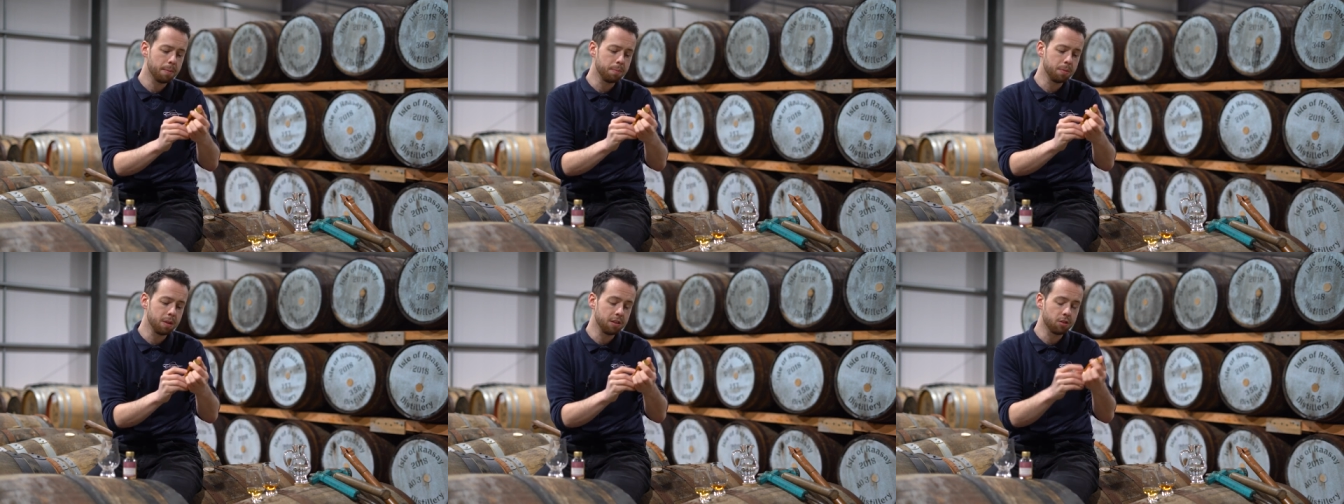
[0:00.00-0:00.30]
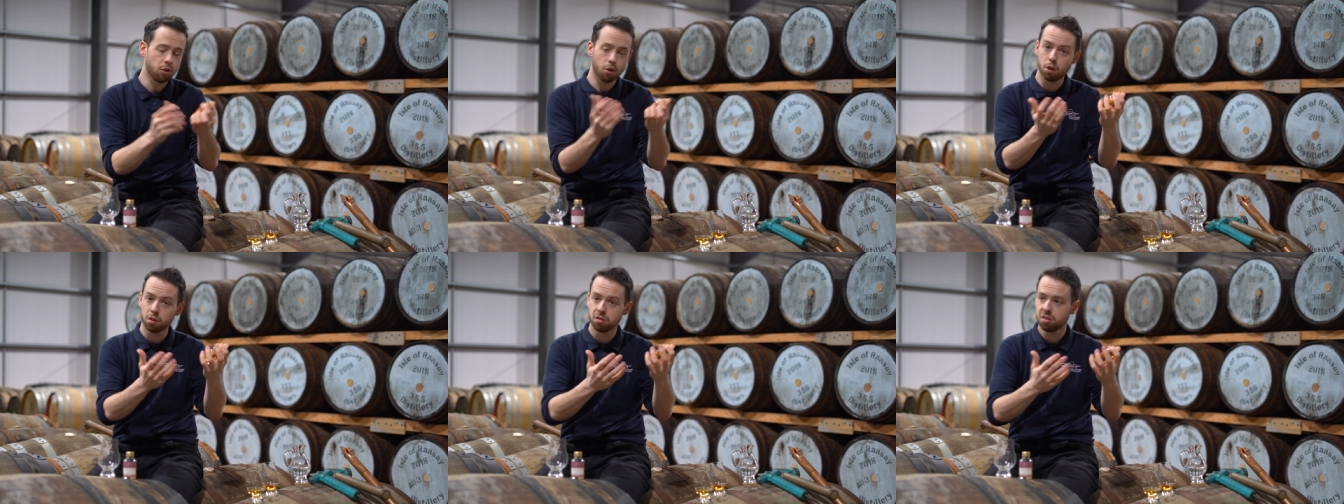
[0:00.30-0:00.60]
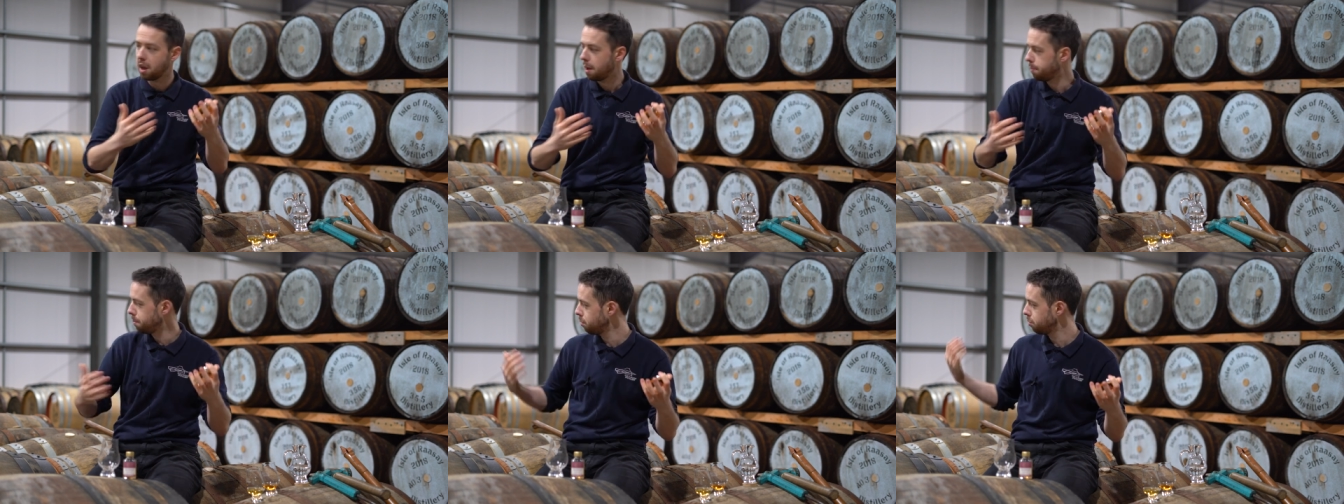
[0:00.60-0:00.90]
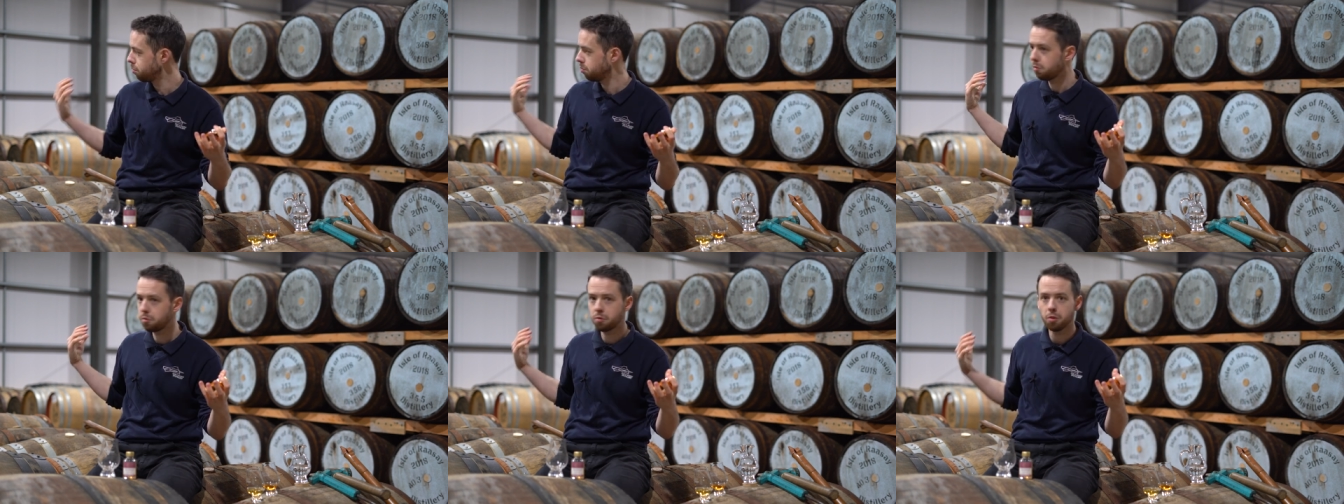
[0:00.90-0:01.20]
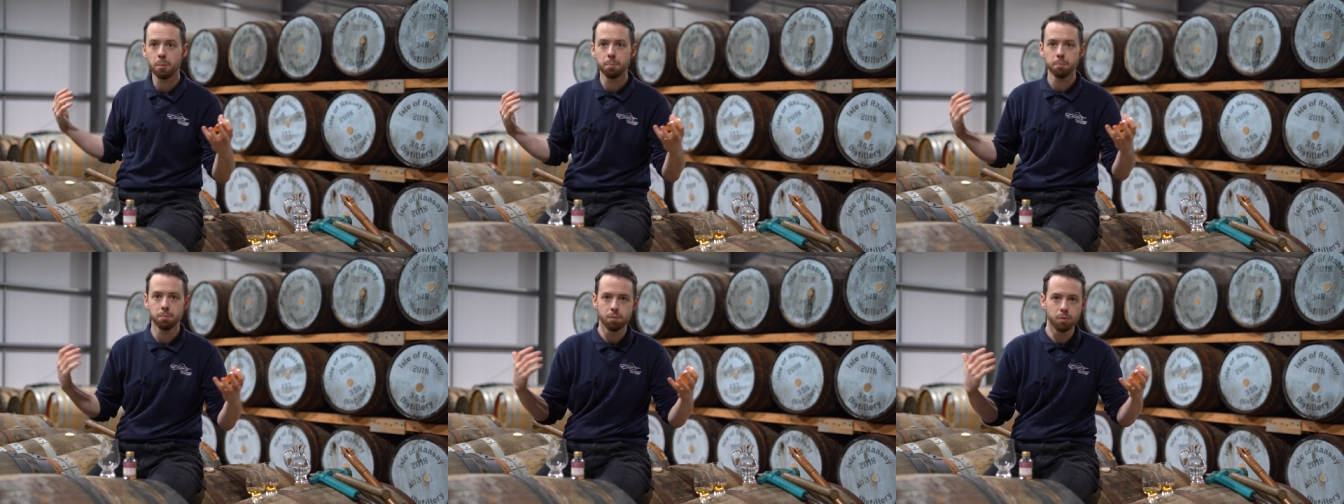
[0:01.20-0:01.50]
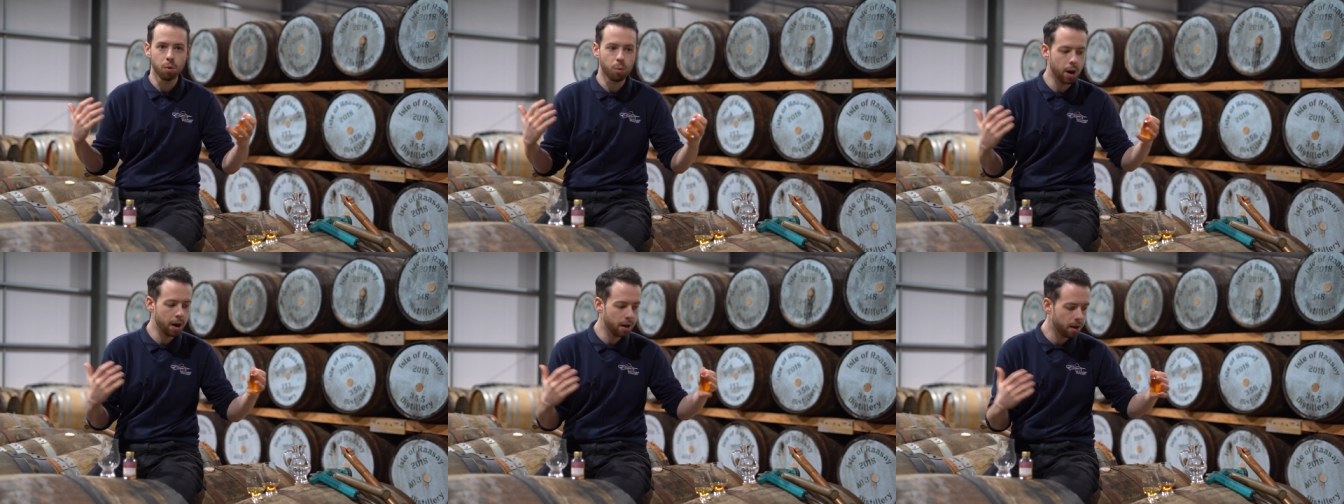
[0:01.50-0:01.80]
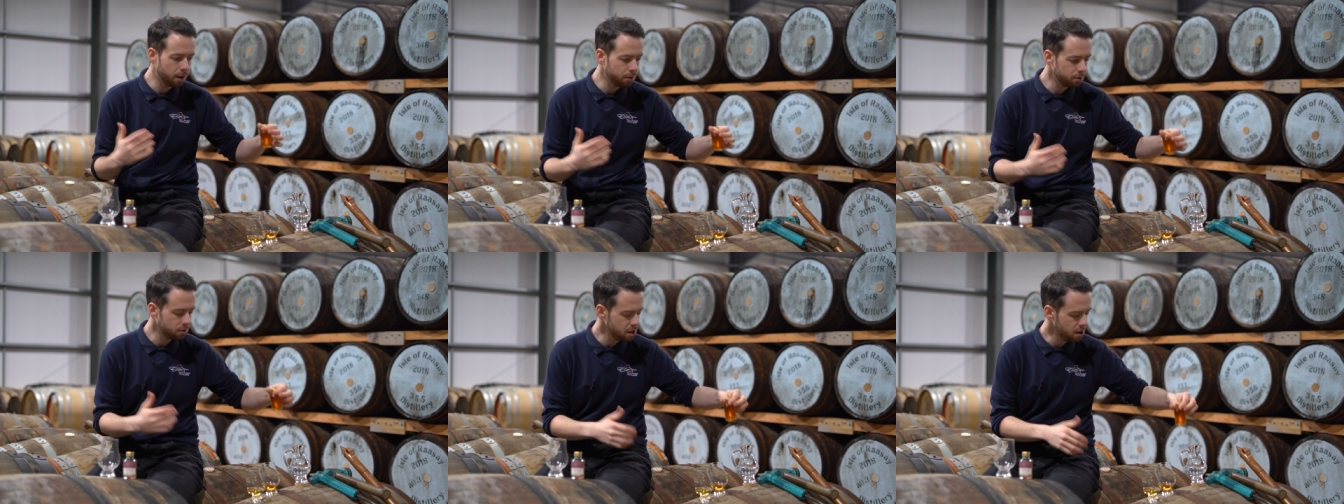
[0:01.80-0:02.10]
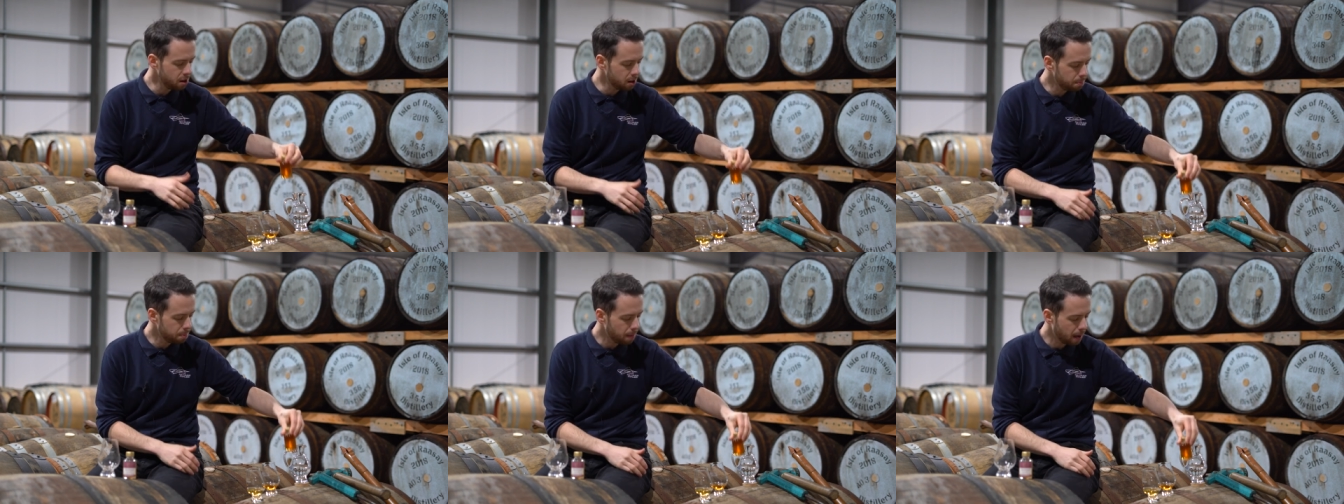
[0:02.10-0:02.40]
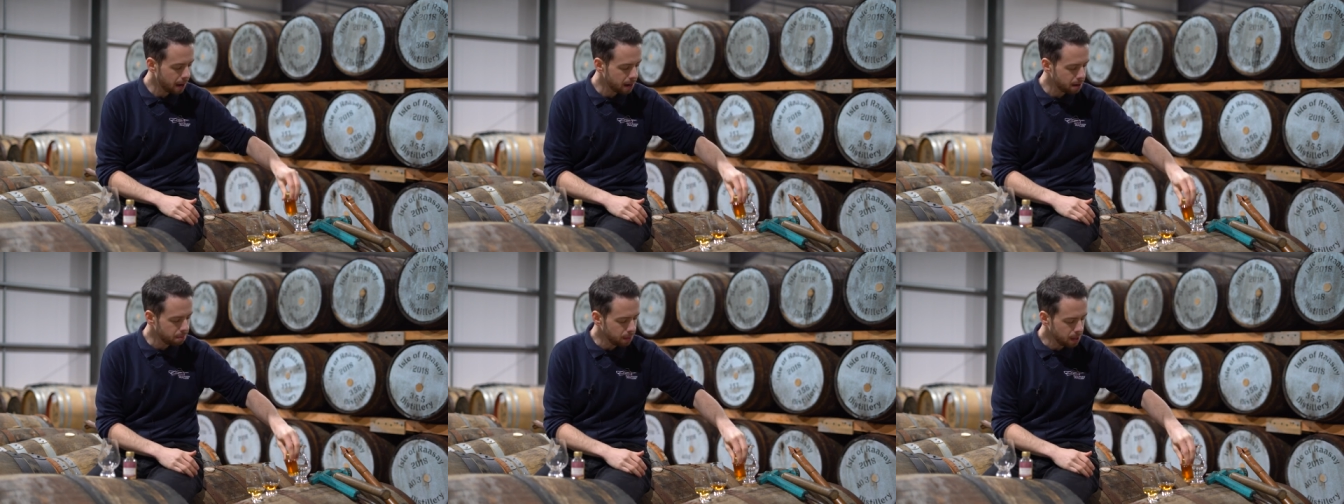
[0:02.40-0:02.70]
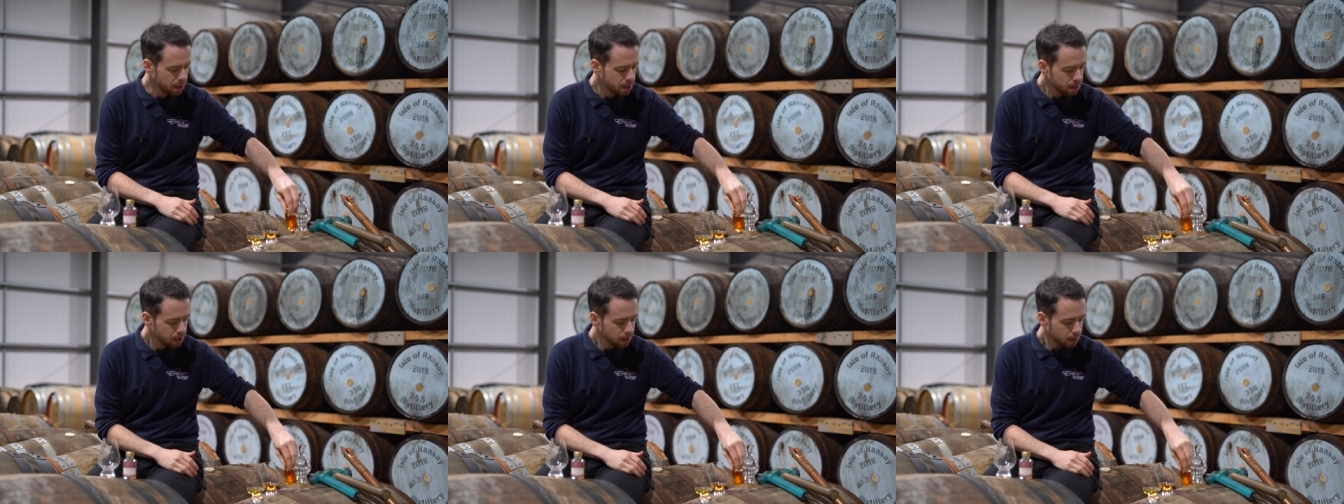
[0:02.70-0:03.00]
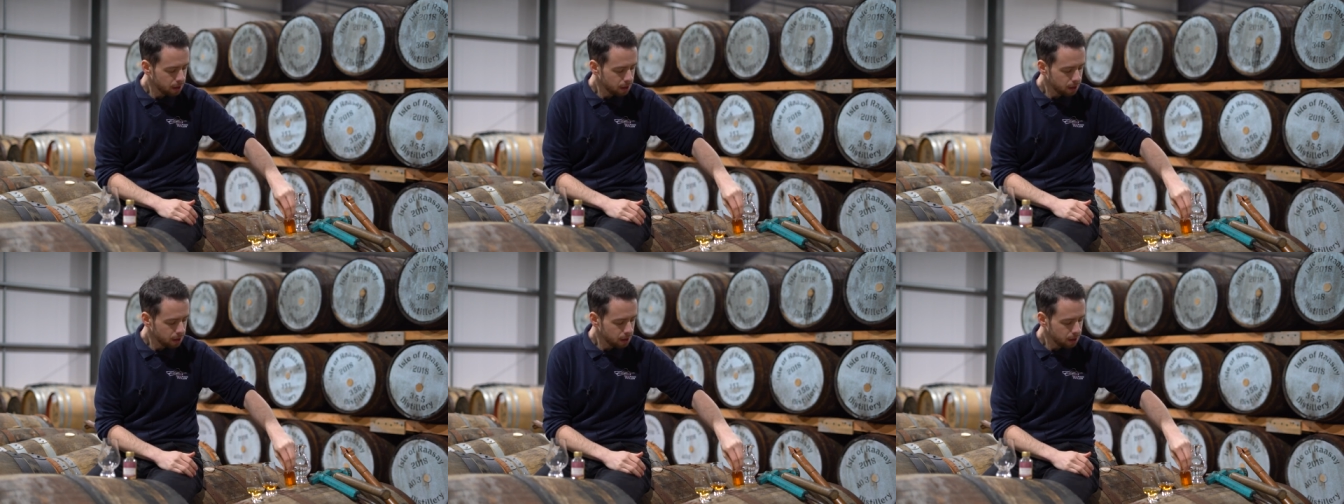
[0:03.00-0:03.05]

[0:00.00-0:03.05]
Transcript: Um, these are all samples from the warehouse here behind me.